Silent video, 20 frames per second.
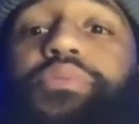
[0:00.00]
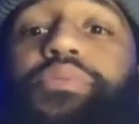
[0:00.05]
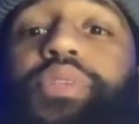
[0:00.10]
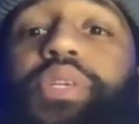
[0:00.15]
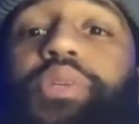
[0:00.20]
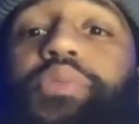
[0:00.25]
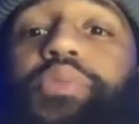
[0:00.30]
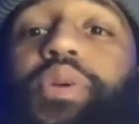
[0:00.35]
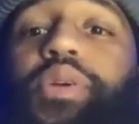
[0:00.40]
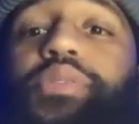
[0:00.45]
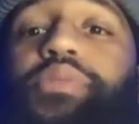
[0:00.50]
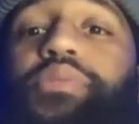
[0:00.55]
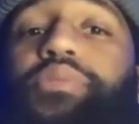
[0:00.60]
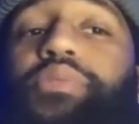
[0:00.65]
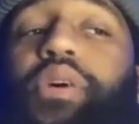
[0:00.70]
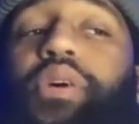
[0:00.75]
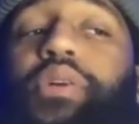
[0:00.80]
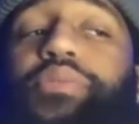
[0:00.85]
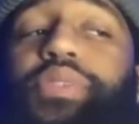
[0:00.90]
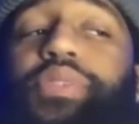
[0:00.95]
he wrestled
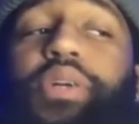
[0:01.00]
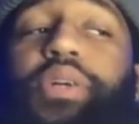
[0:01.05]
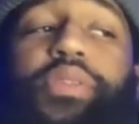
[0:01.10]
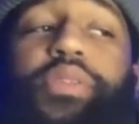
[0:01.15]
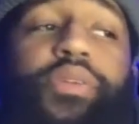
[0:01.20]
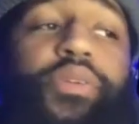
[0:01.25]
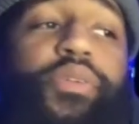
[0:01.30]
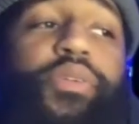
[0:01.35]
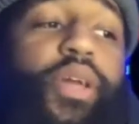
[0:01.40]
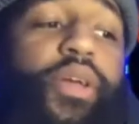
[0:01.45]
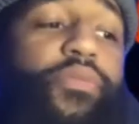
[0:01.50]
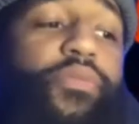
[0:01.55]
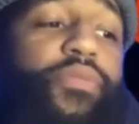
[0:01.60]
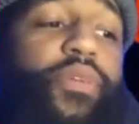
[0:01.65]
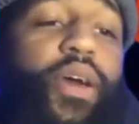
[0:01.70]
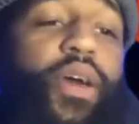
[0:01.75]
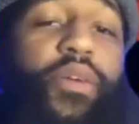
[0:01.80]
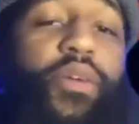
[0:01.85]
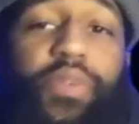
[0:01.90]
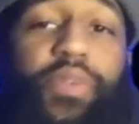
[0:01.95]
Dolph Ziggler like
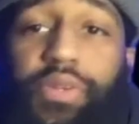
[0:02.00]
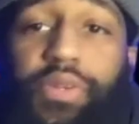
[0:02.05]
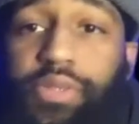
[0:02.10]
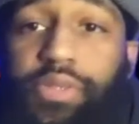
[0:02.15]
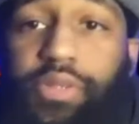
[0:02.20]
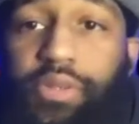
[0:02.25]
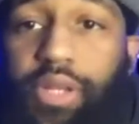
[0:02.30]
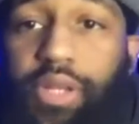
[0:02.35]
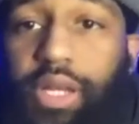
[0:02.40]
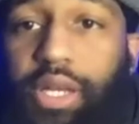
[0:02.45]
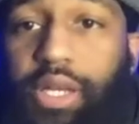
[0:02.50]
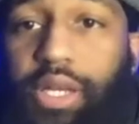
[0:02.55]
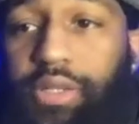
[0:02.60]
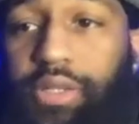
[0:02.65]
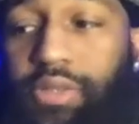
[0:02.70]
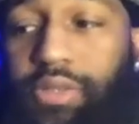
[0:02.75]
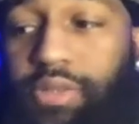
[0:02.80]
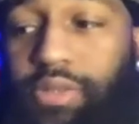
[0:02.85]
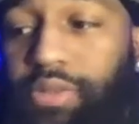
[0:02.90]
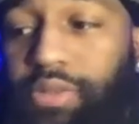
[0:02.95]
five years too late
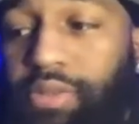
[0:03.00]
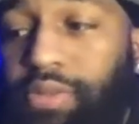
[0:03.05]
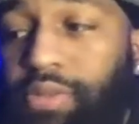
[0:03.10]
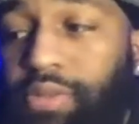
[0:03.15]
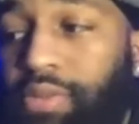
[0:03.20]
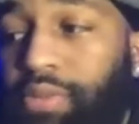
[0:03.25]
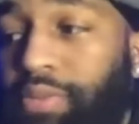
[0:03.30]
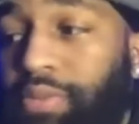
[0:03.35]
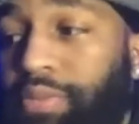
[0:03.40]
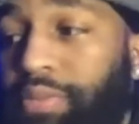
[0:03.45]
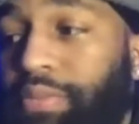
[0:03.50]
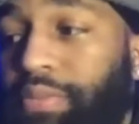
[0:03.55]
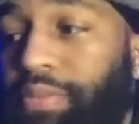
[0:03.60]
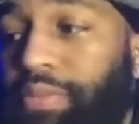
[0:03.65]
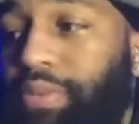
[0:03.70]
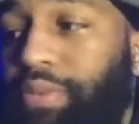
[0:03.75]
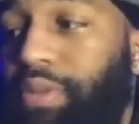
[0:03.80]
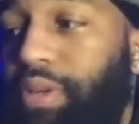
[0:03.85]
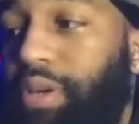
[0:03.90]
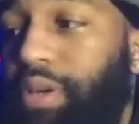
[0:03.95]

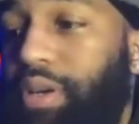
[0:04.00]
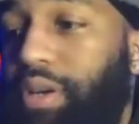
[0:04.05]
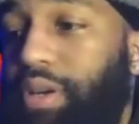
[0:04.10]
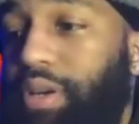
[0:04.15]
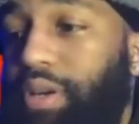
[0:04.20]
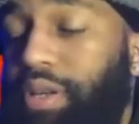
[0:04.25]
and still